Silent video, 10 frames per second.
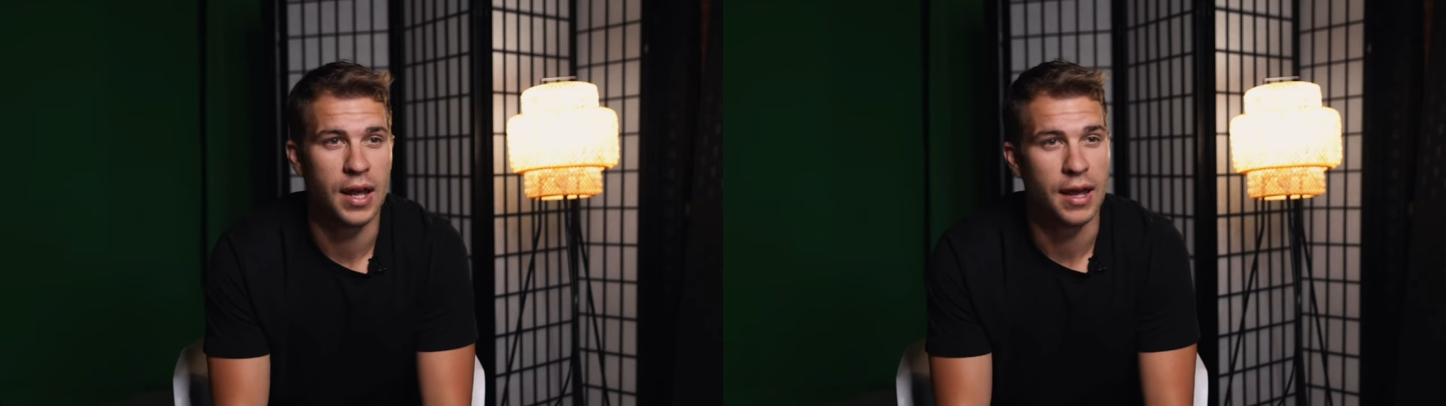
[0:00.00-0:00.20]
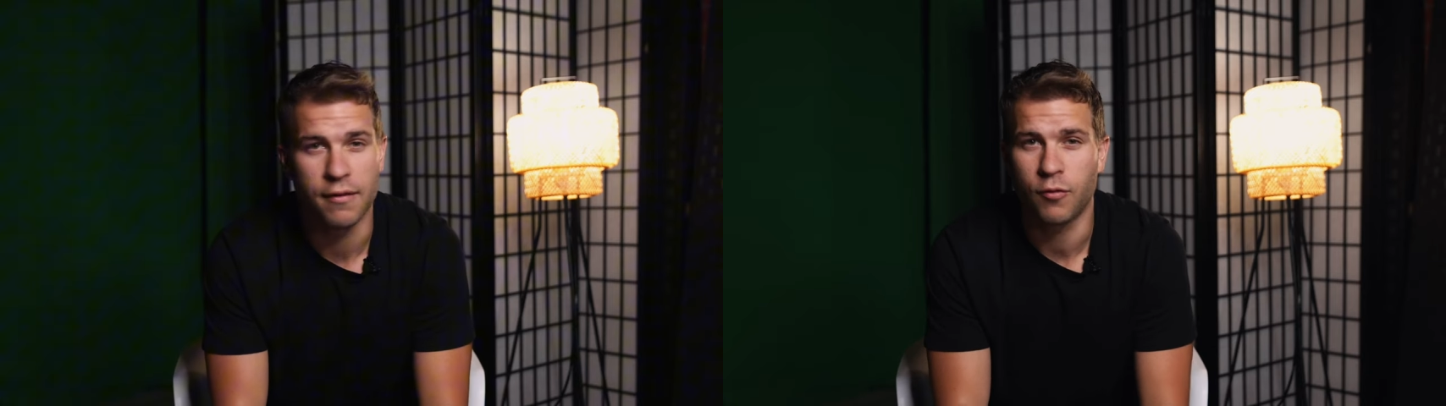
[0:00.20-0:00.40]

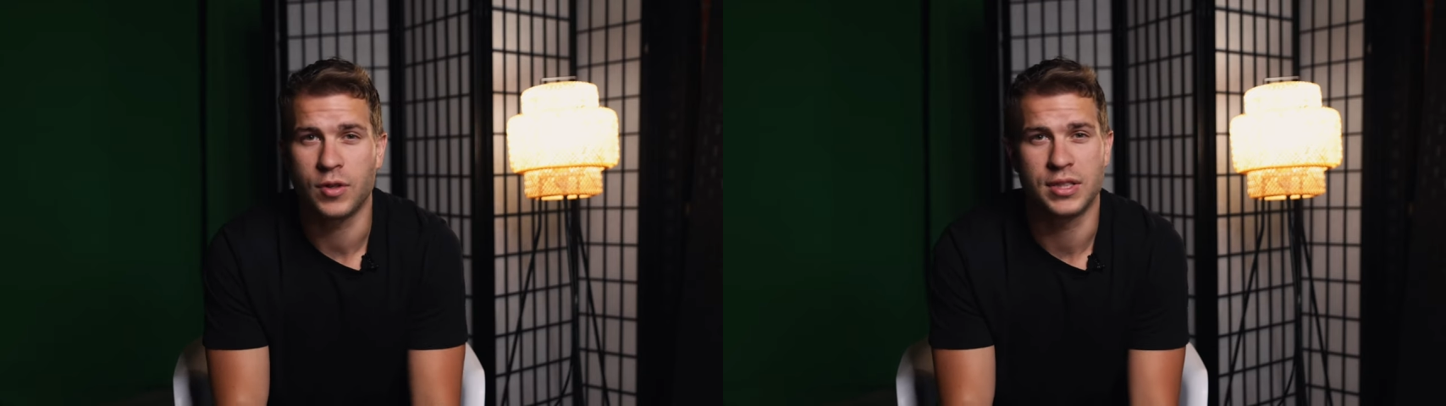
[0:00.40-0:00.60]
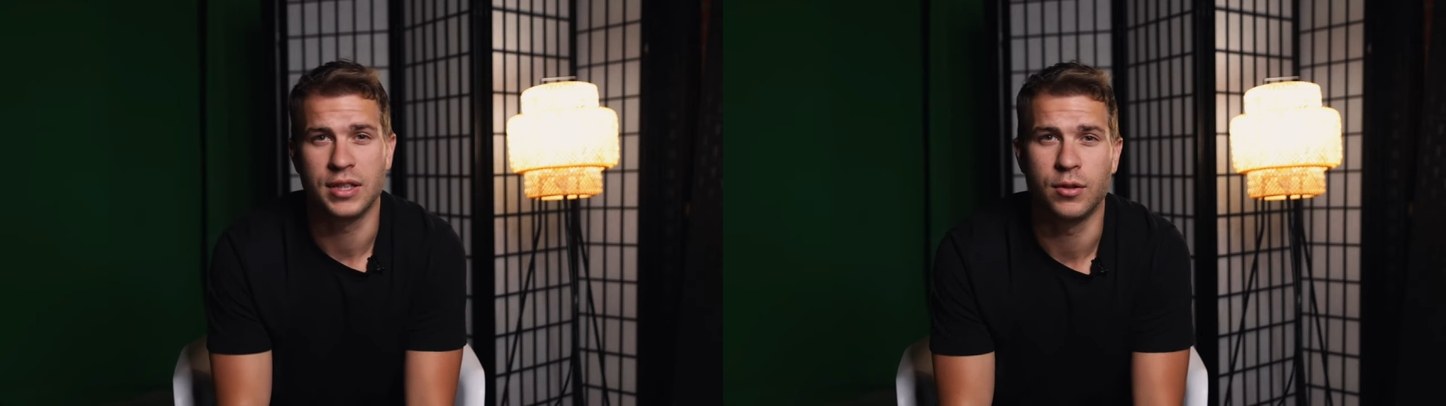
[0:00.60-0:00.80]

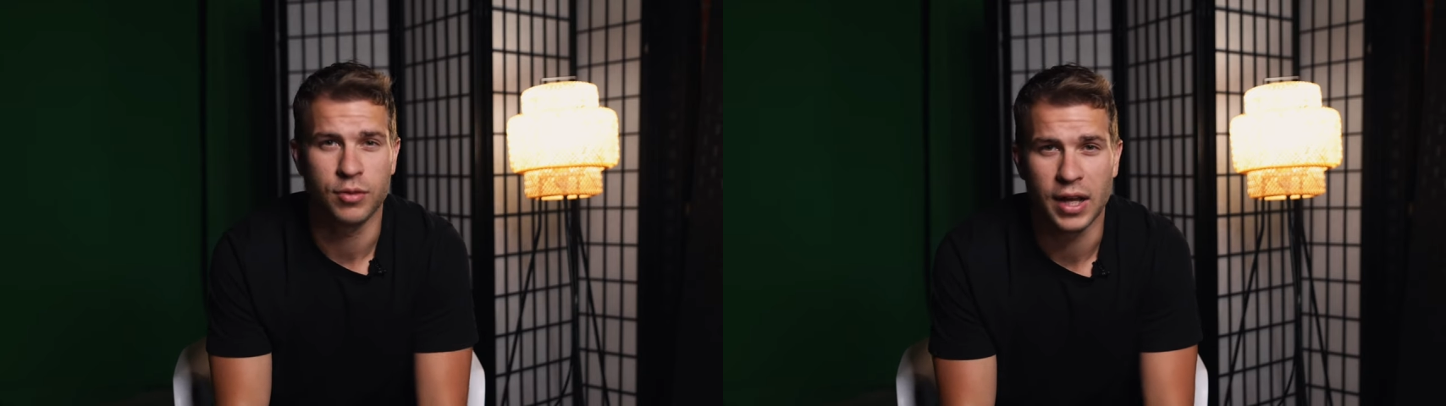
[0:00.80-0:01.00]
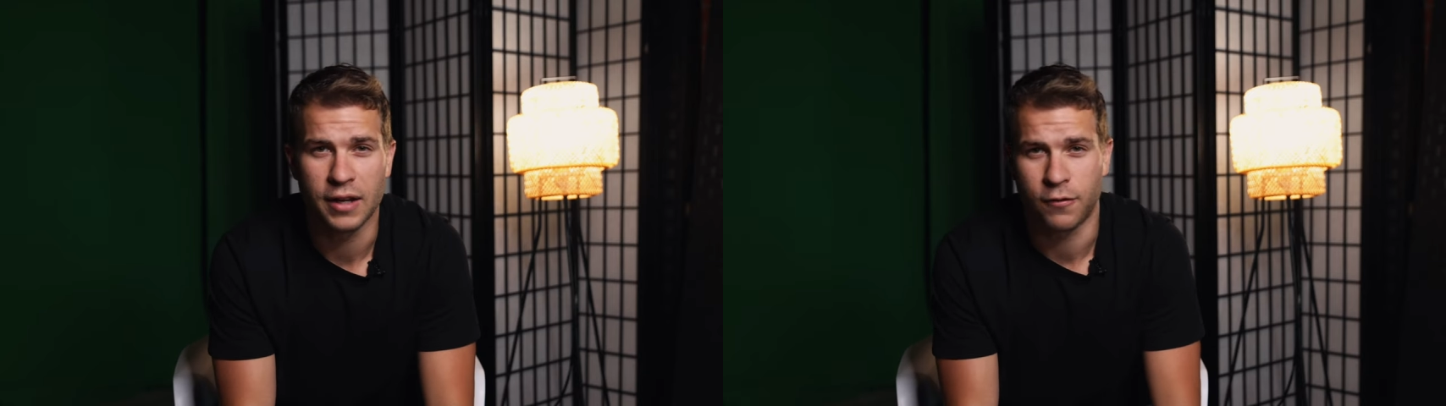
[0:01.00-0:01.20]
every single
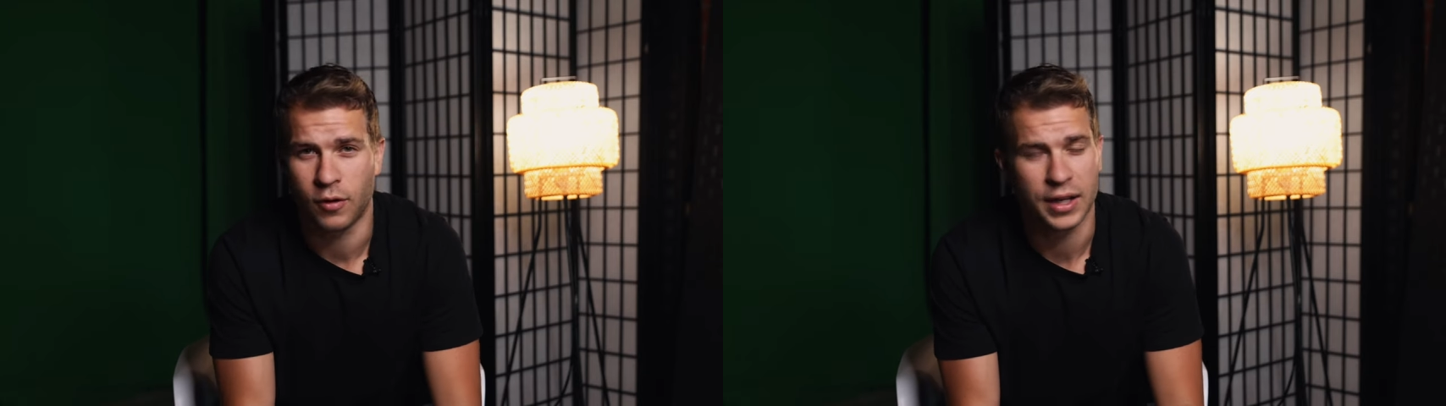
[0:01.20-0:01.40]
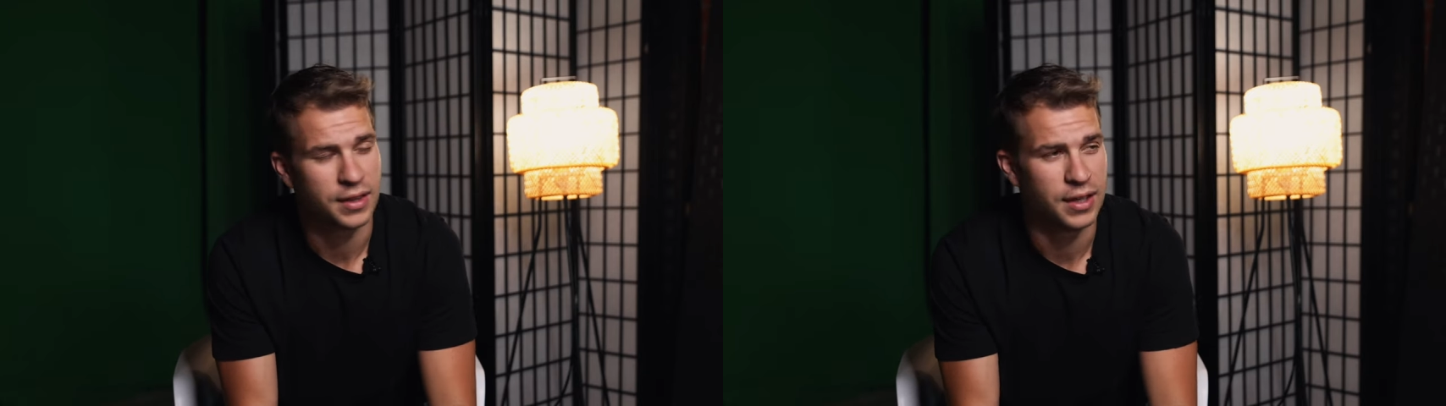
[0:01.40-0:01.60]
day for
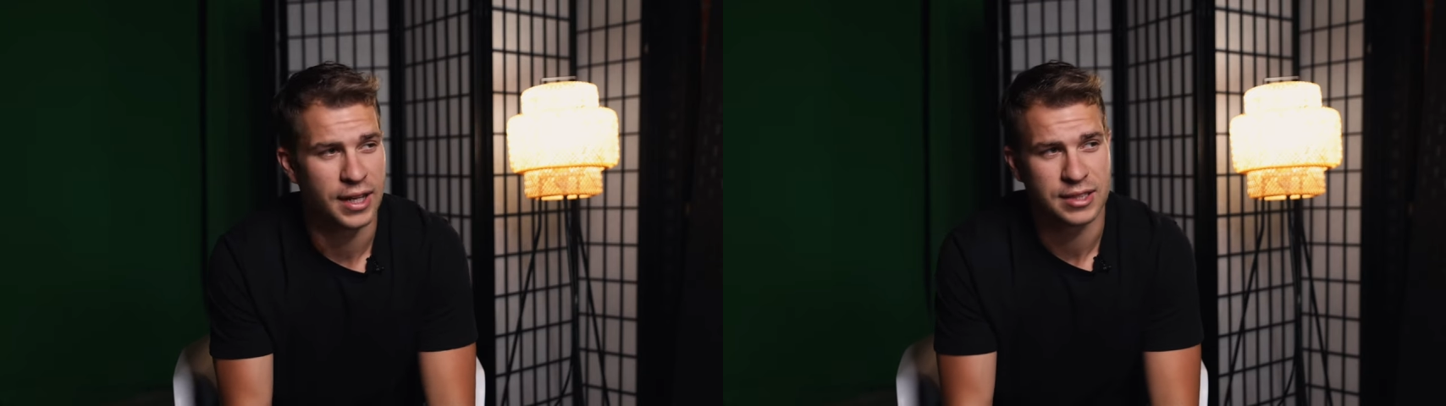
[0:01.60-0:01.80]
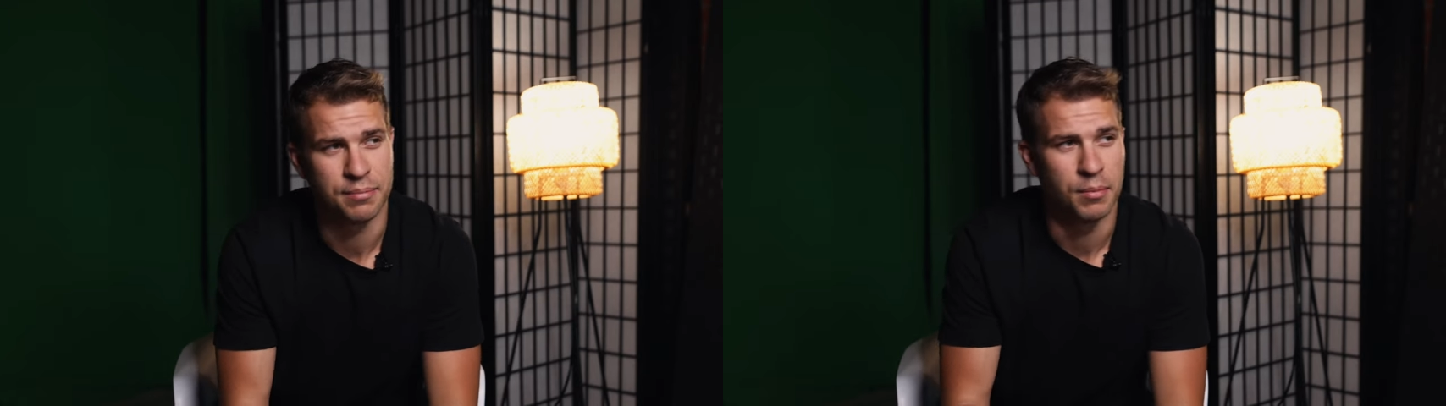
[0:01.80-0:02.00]
like the
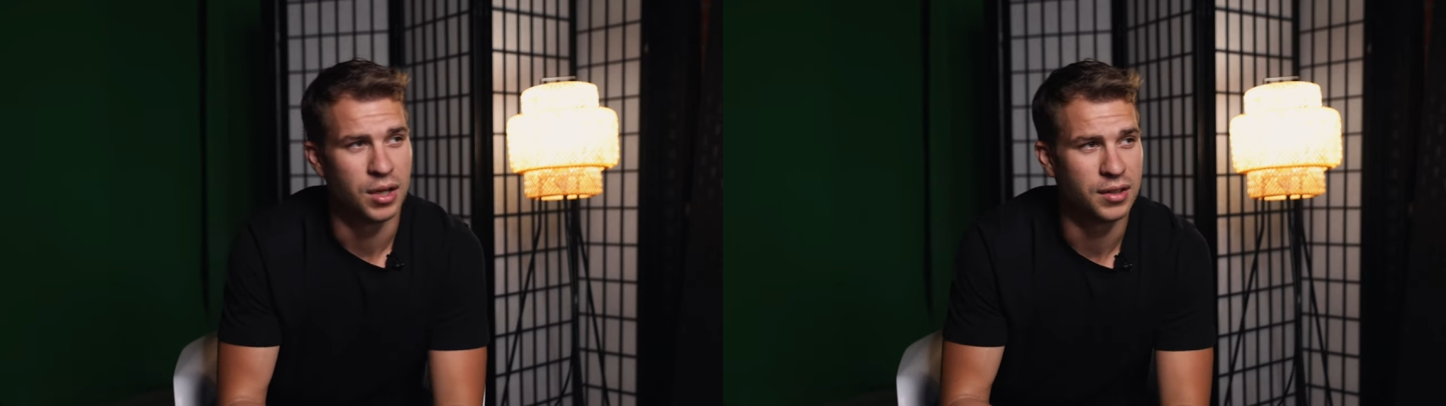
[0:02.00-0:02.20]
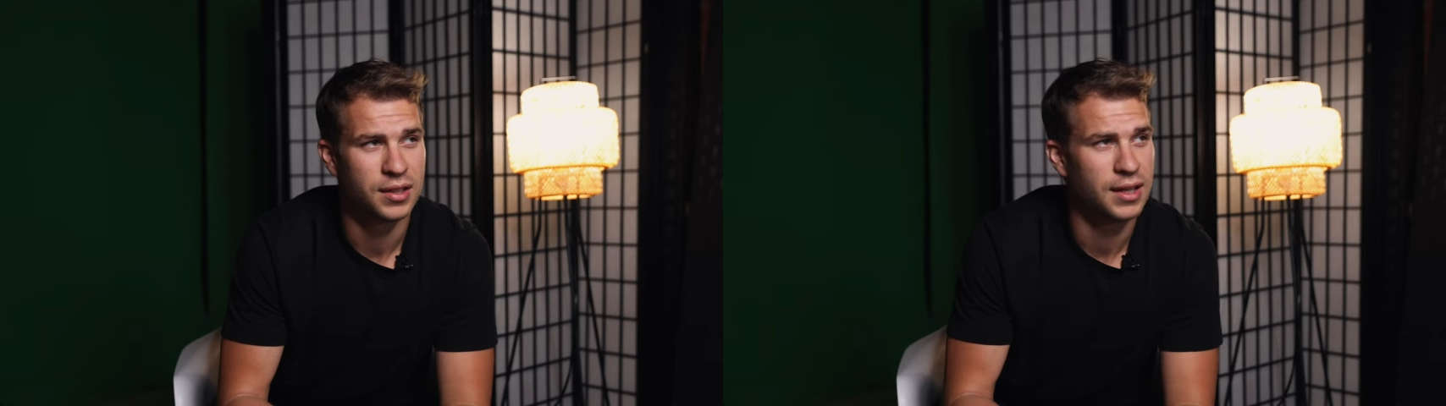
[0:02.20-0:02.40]
next
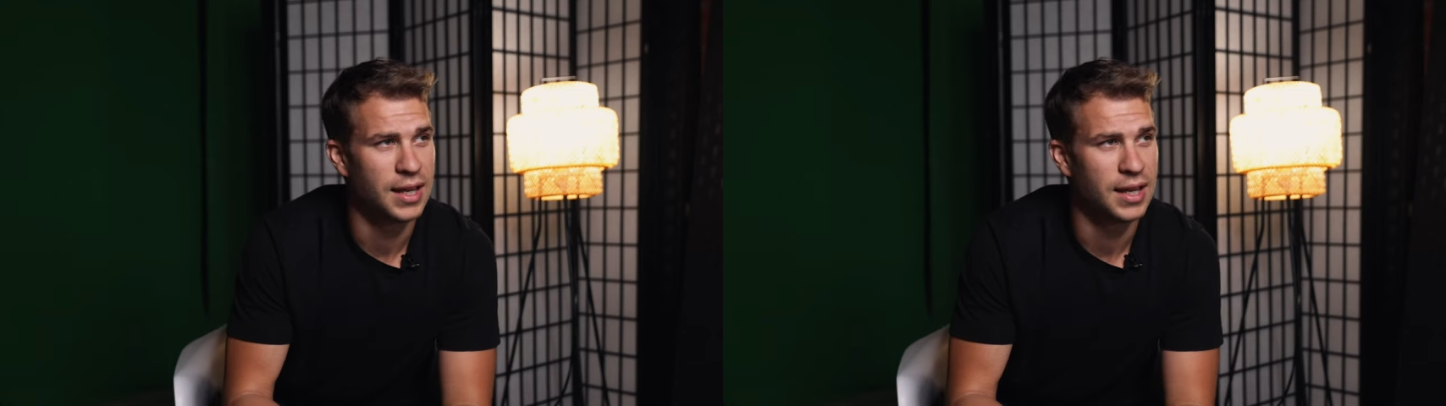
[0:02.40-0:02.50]
month,